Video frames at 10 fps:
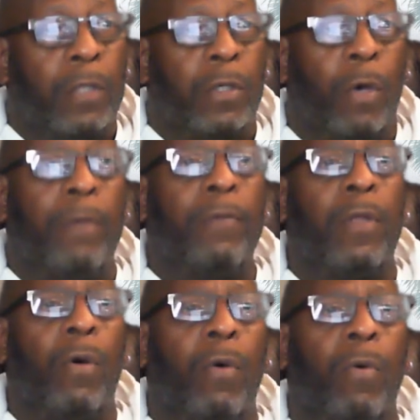So even
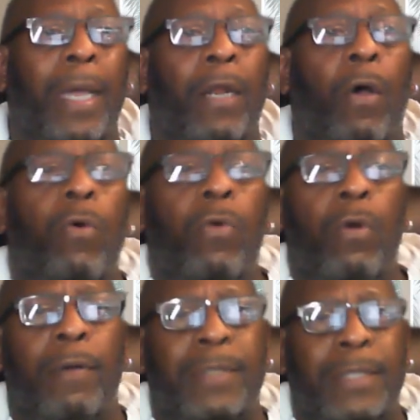though an owner
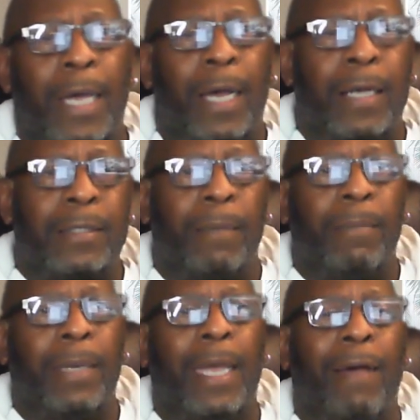of stocks
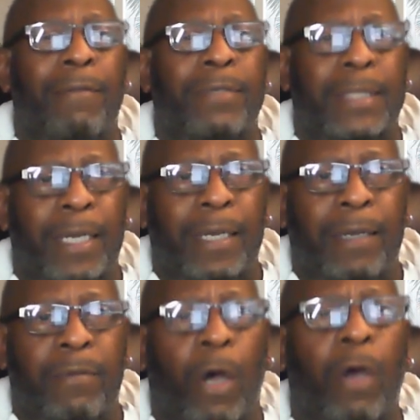may have
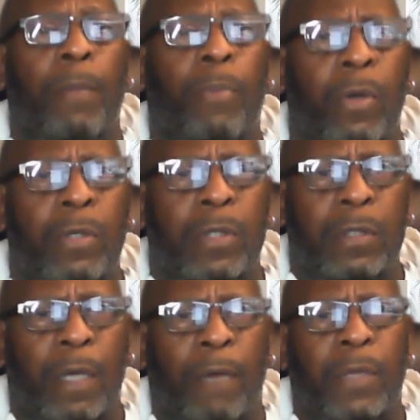saved on a
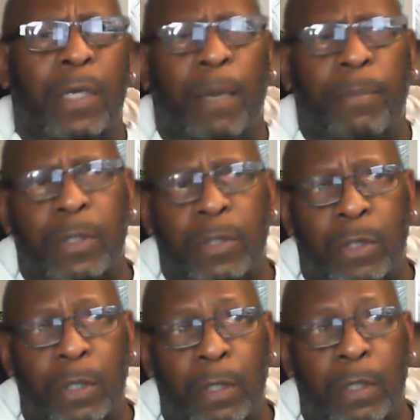purchase of the company's
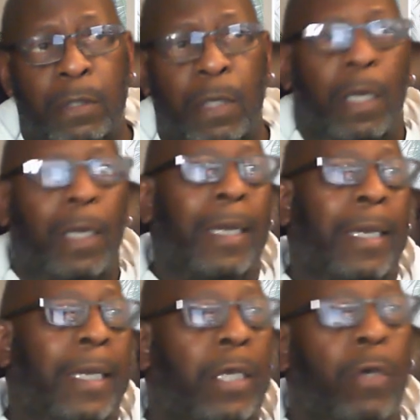goods,
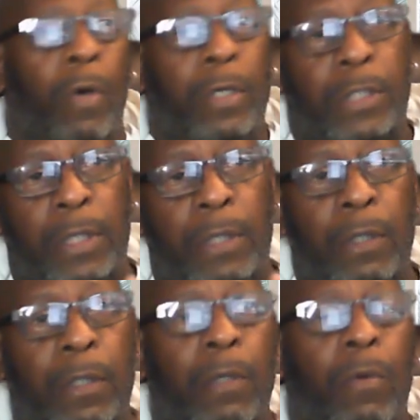he or
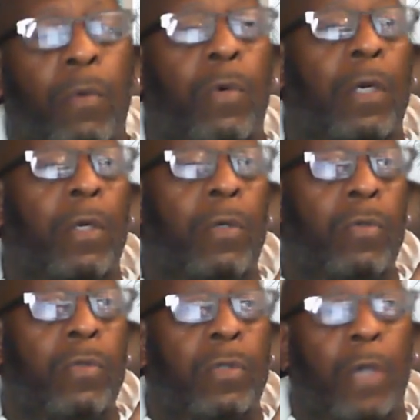she would
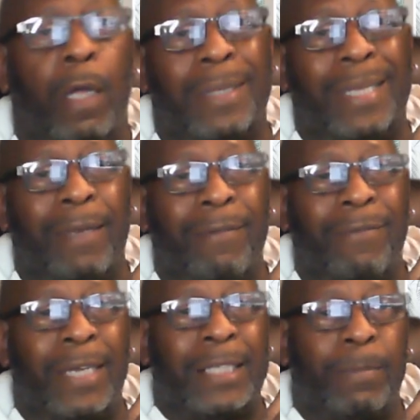lose on the
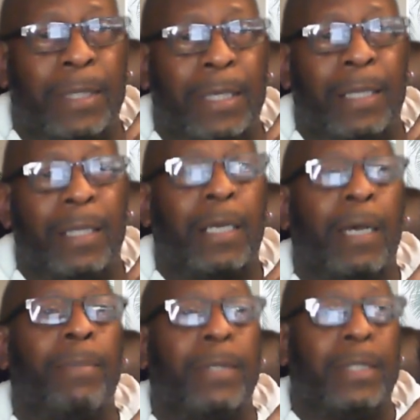investment in the
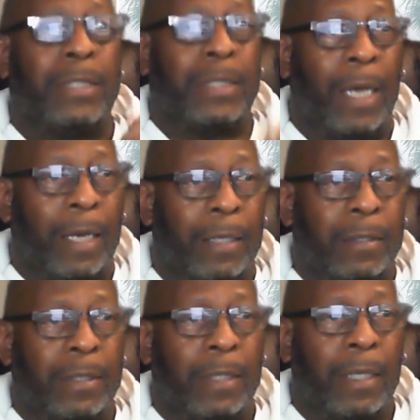company's
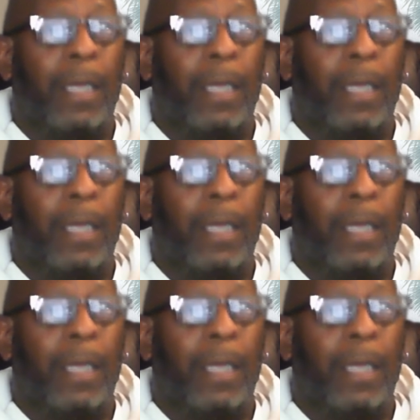stocks.